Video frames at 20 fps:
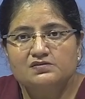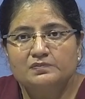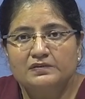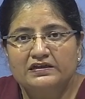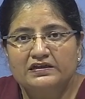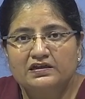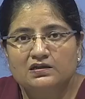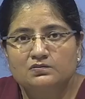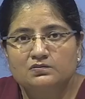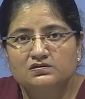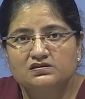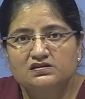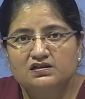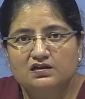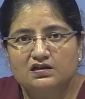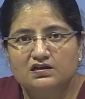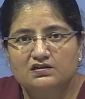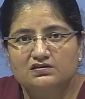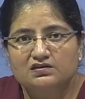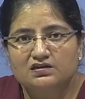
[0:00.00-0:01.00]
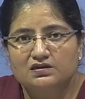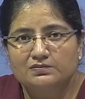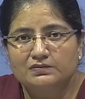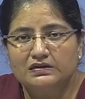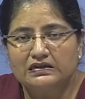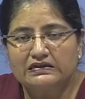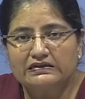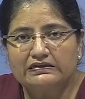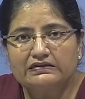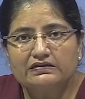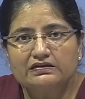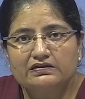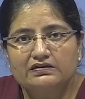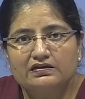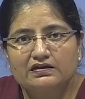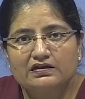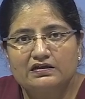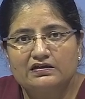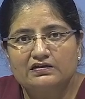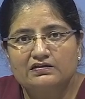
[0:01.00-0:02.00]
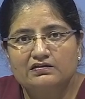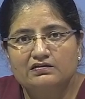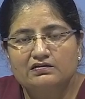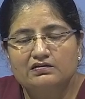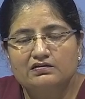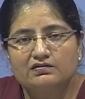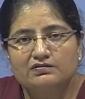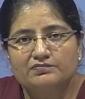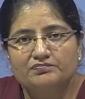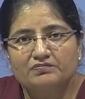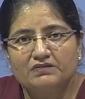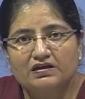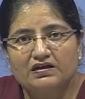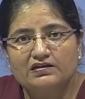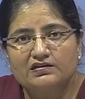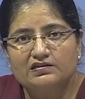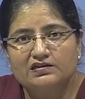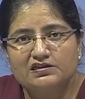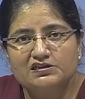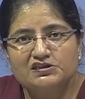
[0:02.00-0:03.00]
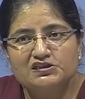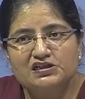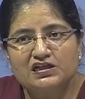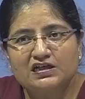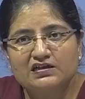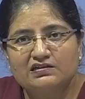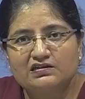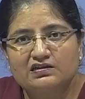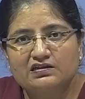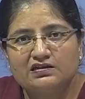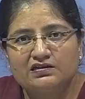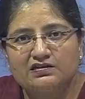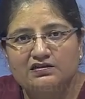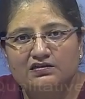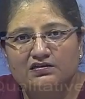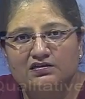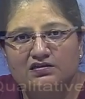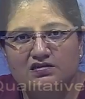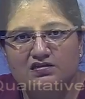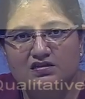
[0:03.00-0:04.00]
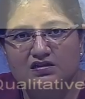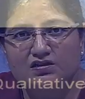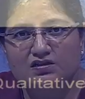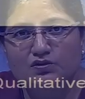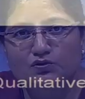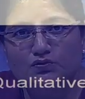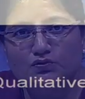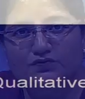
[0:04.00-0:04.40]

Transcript: My name is Aradhana Malik and I teach at the Indian Institute